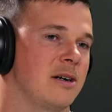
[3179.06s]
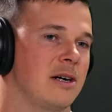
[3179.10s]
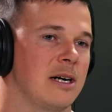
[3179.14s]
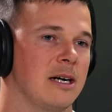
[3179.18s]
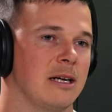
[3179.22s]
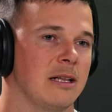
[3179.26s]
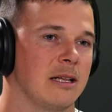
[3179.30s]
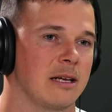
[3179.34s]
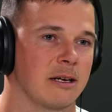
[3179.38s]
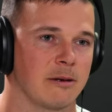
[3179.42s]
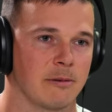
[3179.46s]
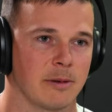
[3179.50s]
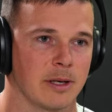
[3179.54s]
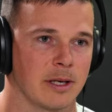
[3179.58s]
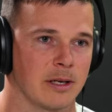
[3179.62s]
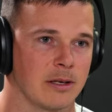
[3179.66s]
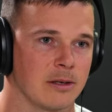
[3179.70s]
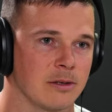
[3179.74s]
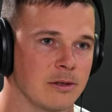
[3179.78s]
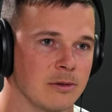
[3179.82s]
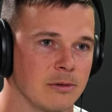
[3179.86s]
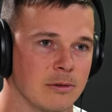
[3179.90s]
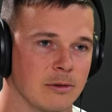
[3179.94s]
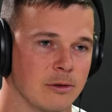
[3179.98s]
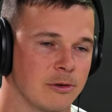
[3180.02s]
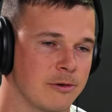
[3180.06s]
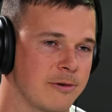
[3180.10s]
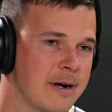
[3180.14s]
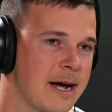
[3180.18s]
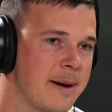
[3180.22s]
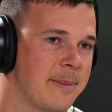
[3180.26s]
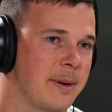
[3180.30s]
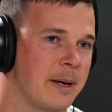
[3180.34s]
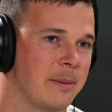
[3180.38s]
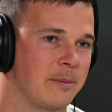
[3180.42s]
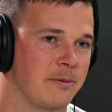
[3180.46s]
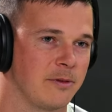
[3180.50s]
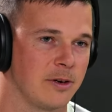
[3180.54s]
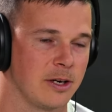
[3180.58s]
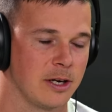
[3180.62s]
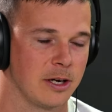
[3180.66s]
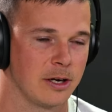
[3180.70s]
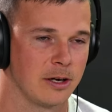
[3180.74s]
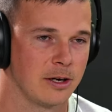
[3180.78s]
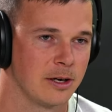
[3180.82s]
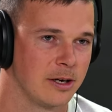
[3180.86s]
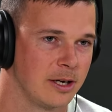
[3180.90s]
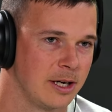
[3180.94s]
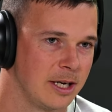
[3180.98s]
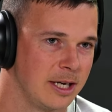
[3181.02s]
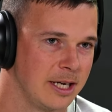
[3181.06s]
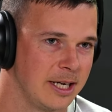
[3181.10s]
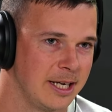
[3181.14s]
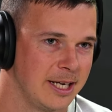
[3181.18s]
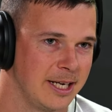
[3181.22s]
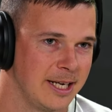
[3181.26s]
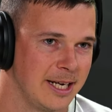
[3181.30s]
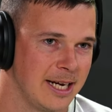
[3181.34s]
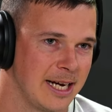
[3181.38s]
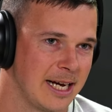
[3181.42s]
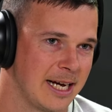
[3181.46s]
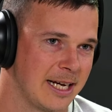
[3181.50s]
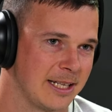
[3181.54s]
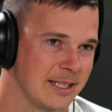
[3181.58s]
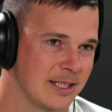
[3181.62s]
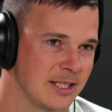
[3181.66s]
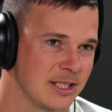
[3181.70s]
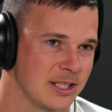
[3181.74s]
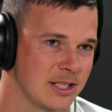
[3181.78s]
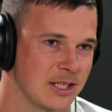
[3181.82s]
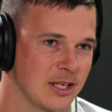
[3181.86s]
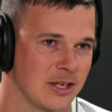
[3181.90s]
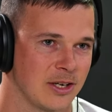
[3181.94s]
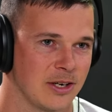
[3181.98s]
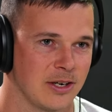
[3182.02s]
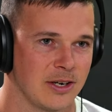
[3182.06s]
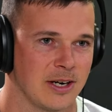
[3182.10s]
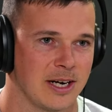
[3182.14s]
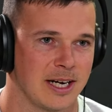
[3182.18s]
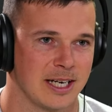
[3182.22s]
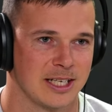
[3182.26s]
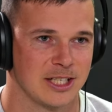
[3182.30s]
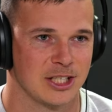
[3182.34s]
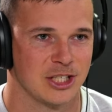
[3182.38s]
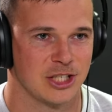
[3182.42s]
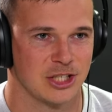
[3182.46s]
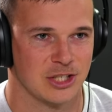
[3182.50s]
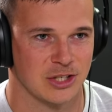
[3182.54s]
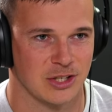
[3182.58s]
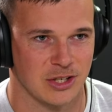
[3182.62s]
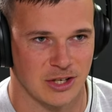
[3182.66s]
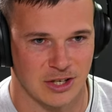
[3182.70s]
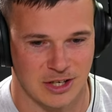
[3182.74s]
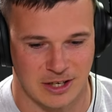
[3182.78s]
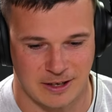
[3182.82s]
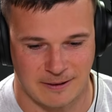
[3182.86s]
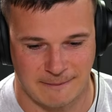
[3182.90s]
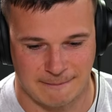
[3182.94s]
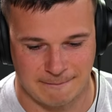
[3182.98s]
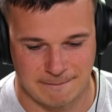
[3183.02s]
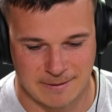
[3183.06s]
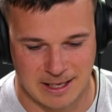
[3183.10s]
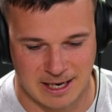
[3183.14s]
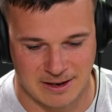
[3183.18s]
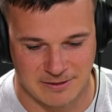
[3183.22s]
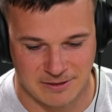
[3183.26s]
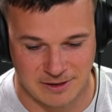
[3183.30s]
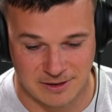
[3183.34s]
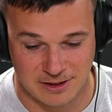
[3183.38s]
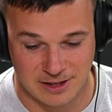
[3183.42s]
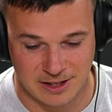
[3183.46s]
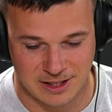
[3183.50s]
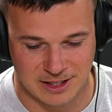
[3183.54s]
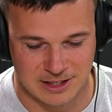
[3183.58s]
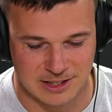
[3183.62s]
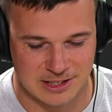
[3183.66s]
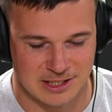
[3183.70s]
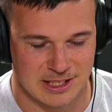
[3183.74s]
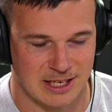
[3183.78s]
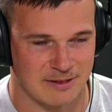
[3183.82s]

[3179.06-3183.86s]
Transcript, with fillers: all right, like we can do a little wrap up video. And so I shot everything in